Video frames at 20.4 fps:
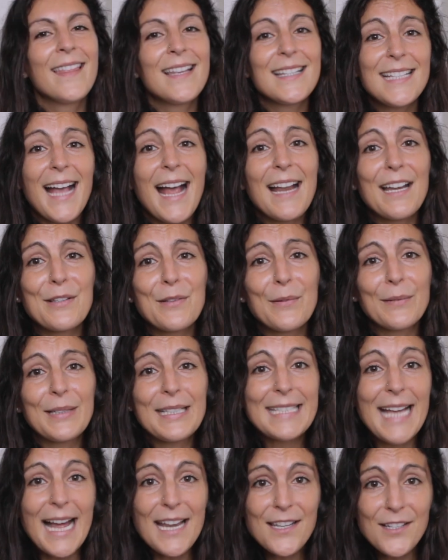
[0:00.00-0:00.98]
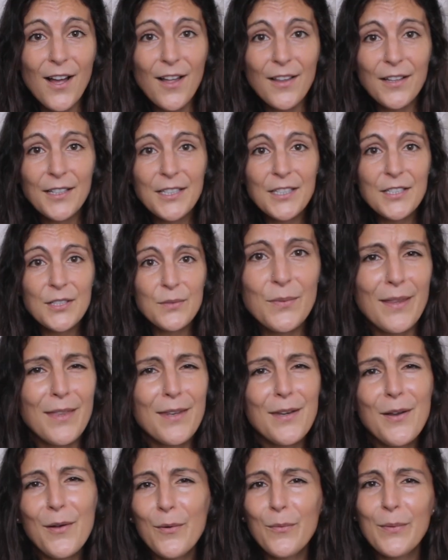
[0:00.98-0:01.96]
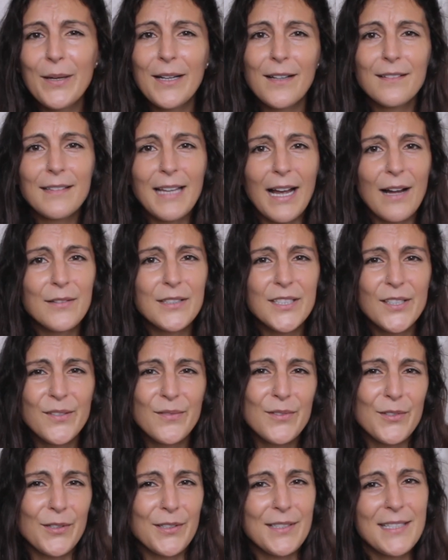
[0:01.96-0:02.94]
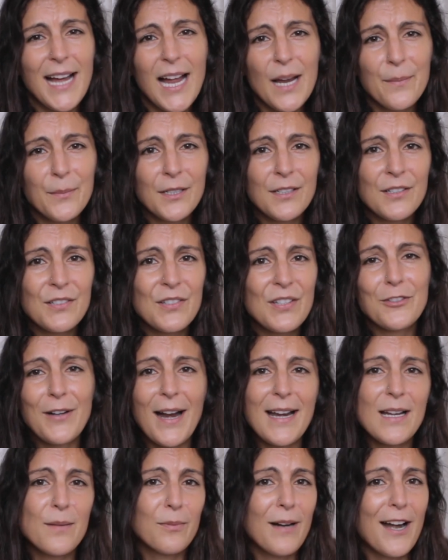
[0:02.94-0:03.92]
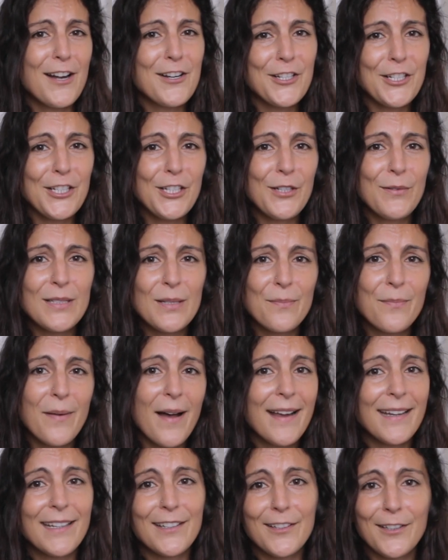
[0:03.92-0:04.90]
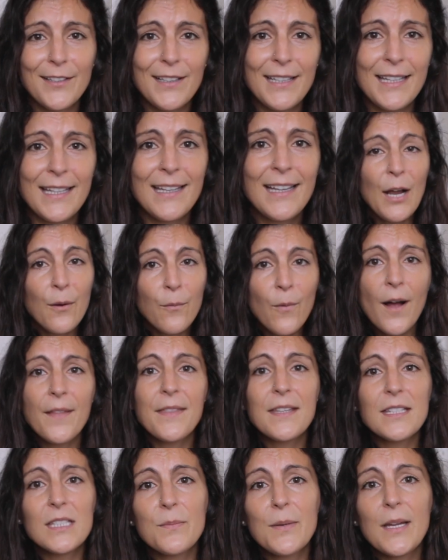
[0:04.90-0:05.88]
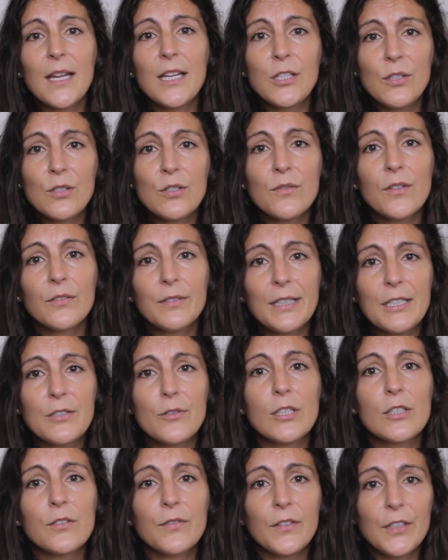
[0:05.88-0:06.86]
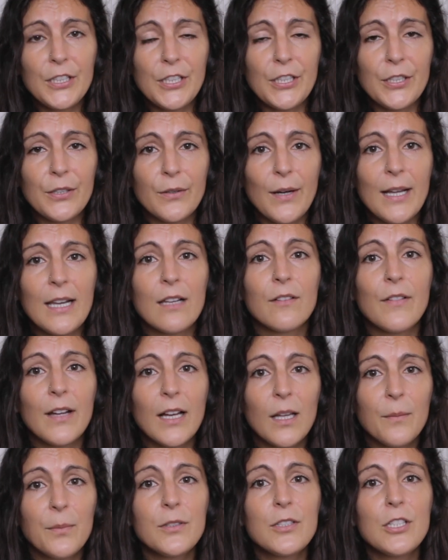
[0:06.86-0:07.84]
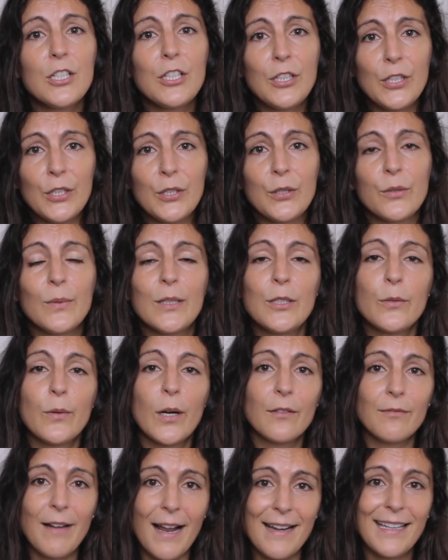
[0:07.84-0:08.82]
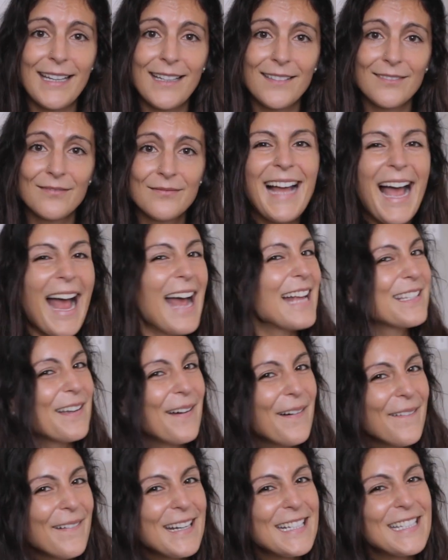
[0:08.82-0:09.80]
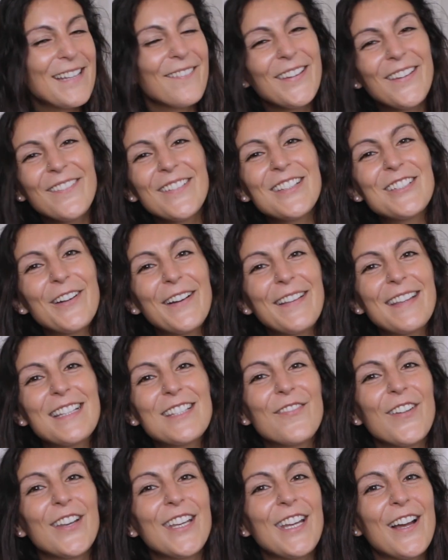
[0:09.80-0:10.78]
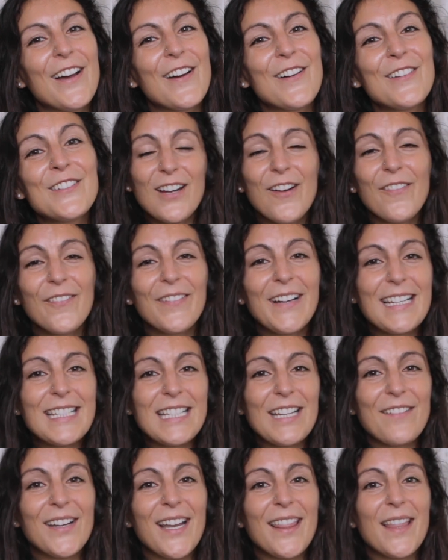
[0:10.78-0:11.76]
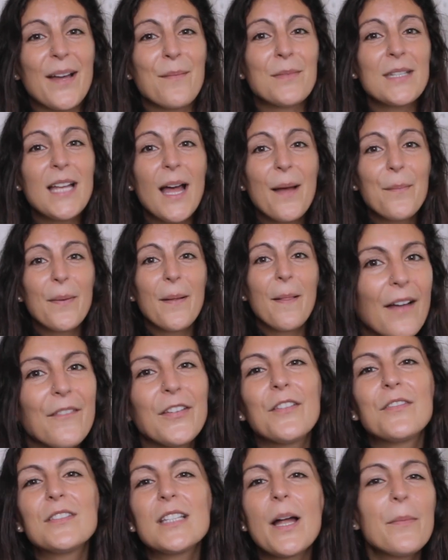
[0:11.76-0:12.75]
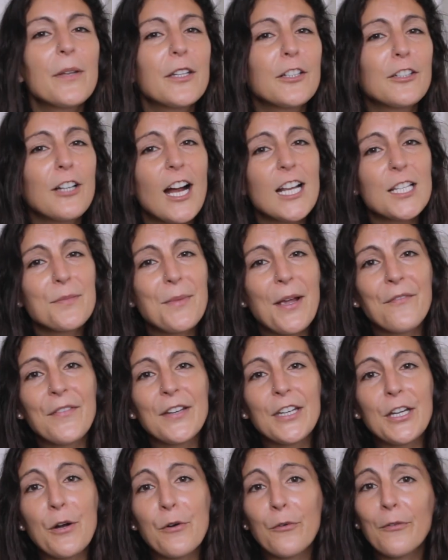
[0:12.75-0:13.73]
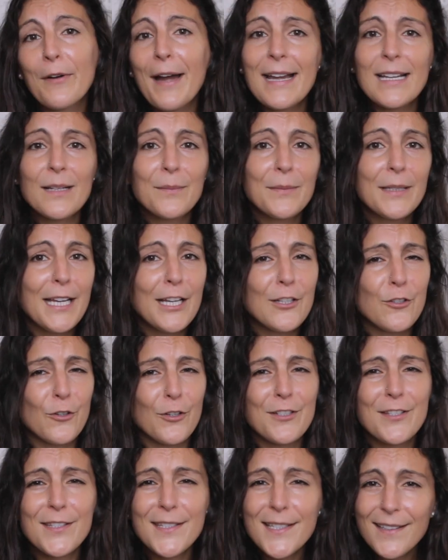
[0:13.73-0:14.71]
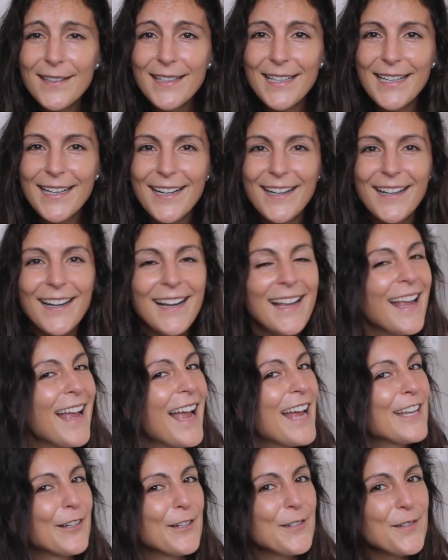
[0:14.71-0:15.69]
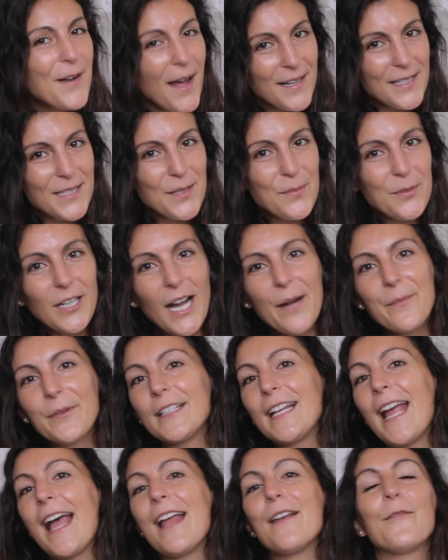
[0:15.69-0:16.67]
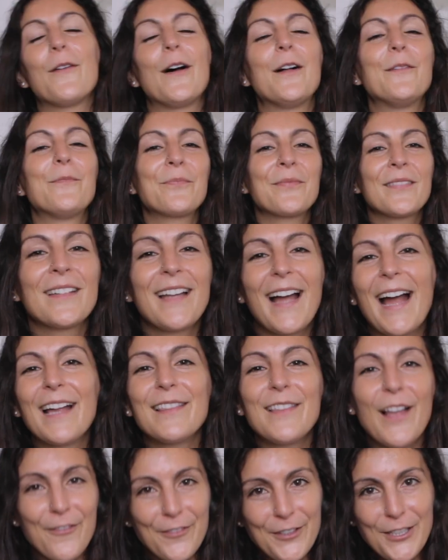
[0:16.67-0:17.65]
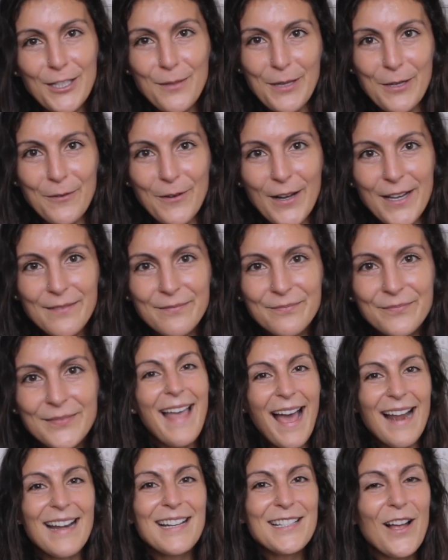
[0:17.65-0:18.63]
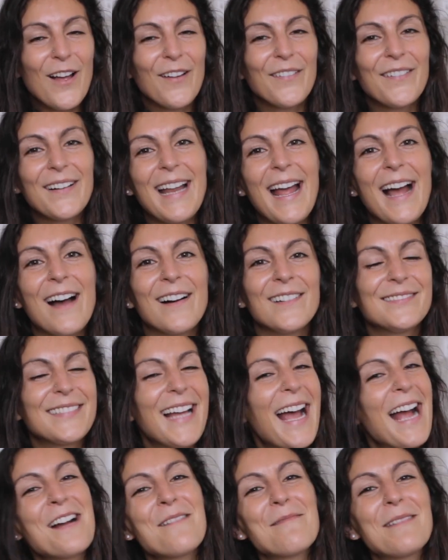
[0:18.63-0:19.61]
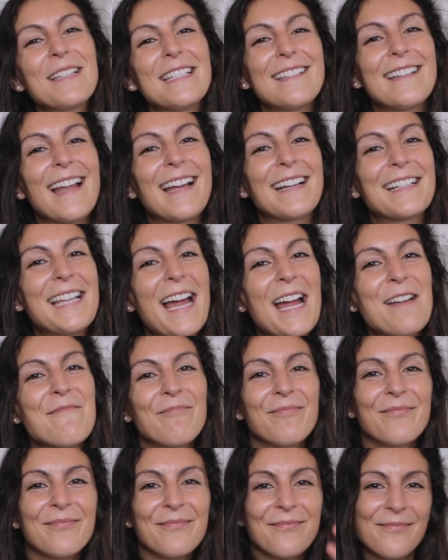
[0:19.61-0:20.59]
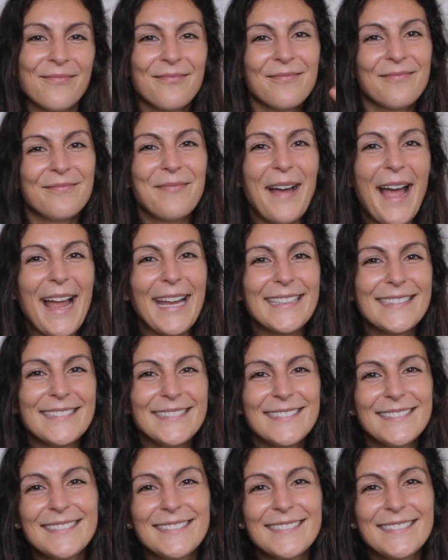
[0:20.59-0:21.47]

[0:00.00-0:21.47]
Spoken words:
This guide is only $10 with no weird countdowns or timers trying to pressure you into buying it early. I want this to be a useful resource for you and available to you when you are ready. As always, if you enjoyed this video, don't forget to give it a thumbs up. If you've stumbled across my video randomly and you're still here and you're not a subscriber yet, well, I'd love for you to be one. That is all for now. I hope to see you next time. Bye.